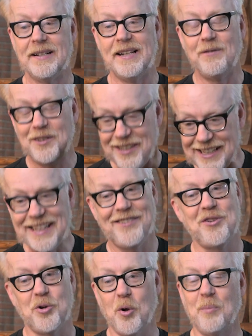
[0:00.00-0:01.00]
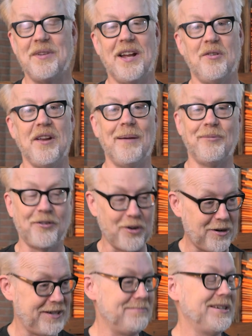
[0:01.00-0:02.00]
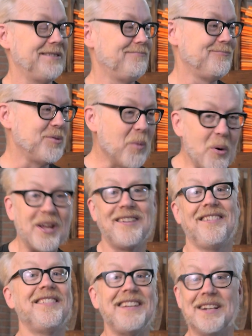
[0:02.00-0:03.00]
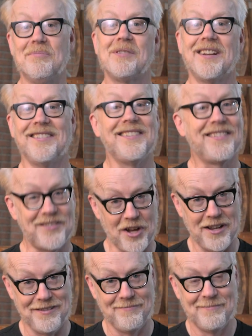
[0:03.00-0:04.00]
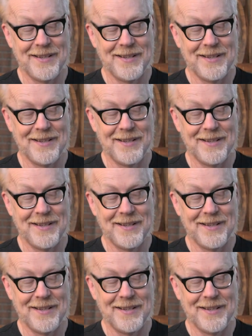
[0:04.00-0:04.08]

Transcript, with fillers: If it didn't get to your hometown, I'm sorry, but you won't get to see it because it's done.